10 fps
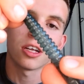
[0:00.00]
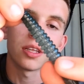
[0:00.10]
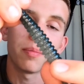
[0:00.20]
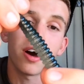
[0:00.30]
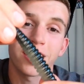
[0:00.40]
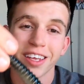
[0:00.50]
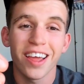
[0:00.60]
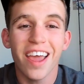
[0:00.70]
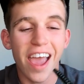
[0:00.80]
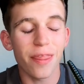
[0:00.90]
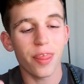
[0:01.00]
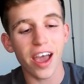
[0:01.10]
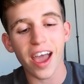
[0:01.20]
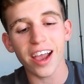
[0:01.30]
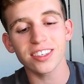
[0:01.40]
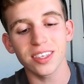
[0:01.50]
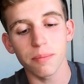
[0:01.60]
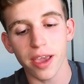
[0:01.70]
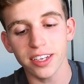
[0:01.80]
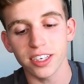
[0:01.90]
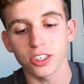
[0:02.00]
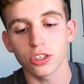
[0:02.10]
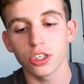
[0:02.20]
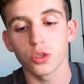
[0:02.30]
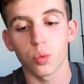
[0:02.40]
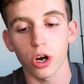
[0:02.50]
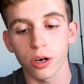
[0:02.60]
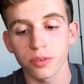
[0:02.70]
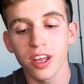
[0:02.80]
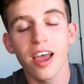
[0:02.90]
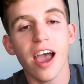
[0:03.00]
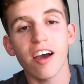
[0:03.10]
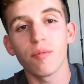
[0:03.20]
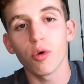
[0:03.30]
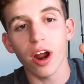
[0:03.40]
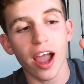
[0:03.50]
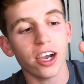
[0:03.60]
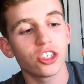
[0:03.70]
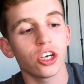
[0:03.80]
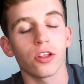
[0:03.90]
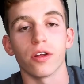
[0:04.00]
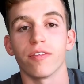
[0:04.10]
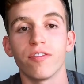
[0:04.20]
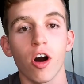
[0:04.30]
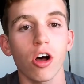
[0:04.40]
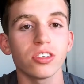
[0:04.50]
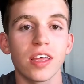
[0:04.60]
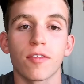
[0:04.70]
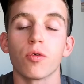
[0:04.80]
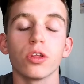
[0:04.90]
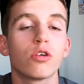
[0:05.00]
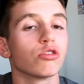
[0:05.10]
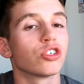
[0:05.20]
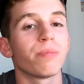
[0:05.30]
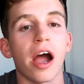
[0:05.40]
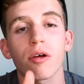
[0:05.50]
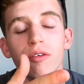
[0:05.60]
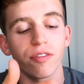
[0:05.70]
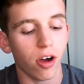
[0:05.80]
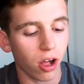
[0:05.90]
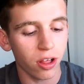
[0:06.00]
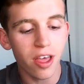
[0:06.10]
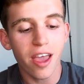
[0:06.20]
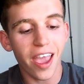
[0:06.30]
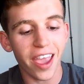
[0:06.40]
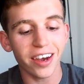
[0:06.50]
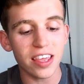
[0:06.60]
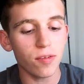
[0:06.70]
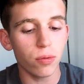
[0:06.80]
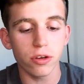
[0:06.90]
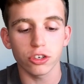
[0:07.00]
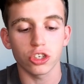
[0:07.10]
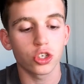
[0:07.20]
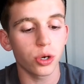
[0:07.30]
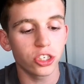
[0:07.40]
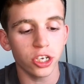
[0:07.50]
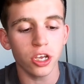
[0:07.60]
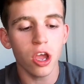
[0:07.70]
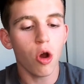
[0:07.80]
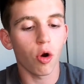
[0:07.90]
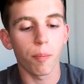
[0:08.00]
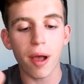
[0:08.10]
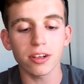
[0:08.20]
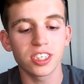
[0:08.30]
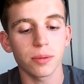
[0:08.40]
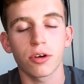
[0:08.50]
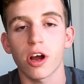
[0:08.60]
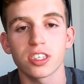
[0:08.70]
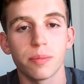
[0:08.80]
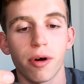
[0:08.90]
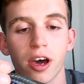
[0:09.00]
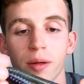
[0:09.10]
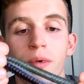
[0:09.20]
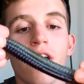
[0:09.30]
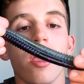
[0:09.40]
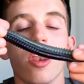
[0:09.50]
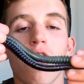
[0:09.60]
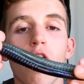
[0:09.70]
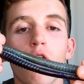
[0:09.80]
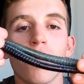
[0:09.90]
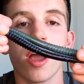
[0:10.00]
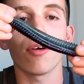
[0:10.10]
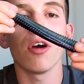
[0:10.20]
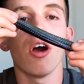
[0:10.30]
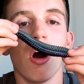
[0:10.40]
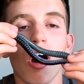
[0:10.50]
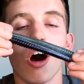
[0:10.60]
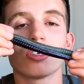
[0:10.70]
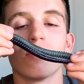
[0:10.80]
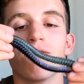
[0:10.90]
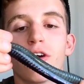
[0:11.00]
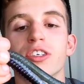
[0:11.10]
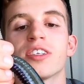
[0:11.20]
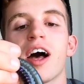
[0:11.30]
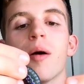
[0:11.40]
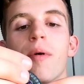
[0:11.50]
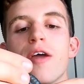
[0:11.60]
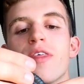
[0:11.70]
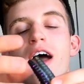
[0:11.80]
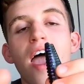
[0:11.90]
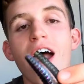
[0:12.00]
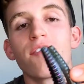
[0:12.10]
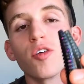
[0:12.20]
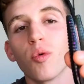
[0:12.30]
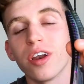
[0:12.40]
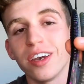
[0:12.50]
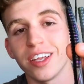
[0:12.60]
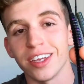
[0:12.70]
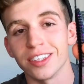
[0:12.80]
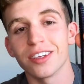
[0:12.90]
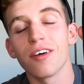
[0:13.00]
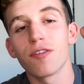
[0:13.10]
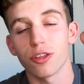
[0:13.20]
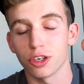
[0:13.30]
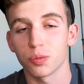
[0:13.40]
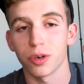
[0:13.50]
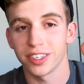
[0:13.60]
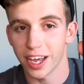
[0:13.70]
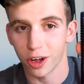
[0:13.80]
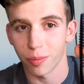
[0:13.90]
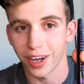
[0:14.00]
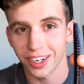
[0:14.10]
along the body. And that actually makes it so these worms have more action on their falls. They have a really cool spiral fall. And even when you're just twitching or bouncing them across the bottom, an all-around awesome versatile bait that everyone needs for their spring tackle